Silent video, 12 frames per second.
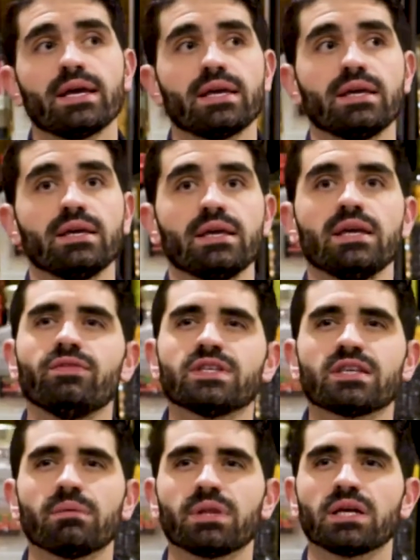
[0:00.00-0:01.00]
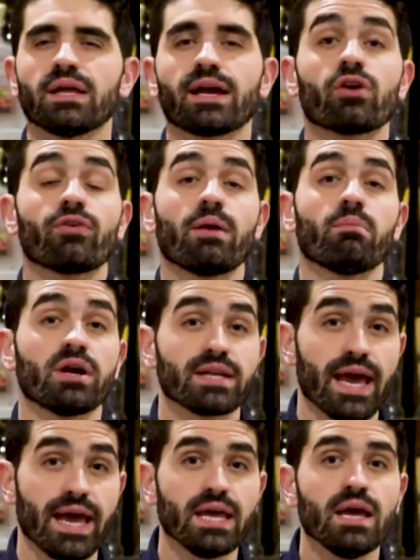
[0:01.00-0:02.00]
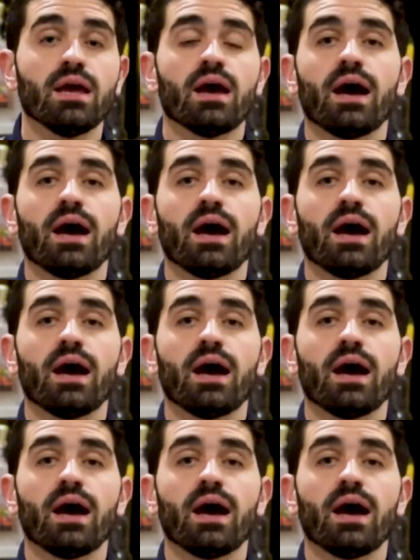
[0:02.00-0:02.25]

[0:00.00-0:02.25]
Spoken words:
even something like a Grand Marnier